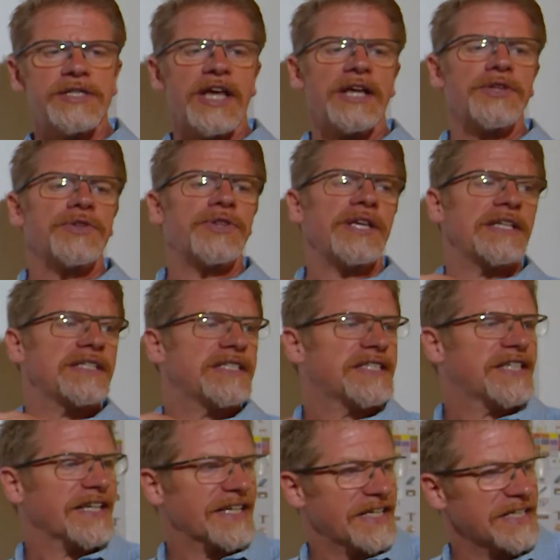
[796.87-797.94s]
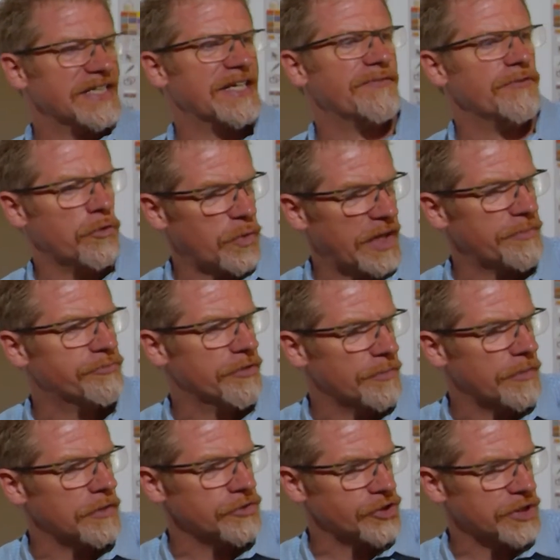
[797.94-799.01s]
that the ticket giveaway
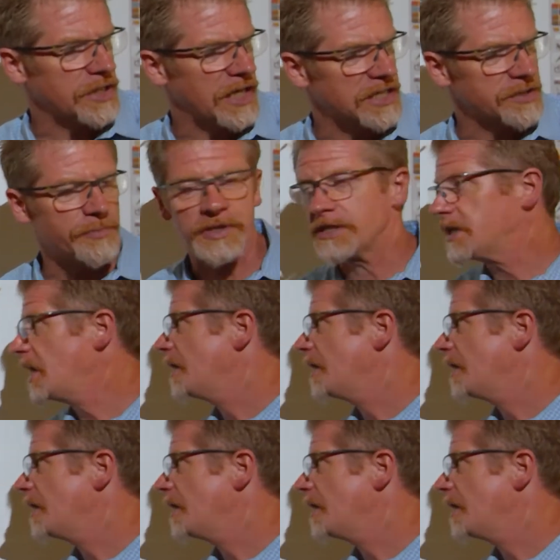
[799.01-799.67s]
promotion has been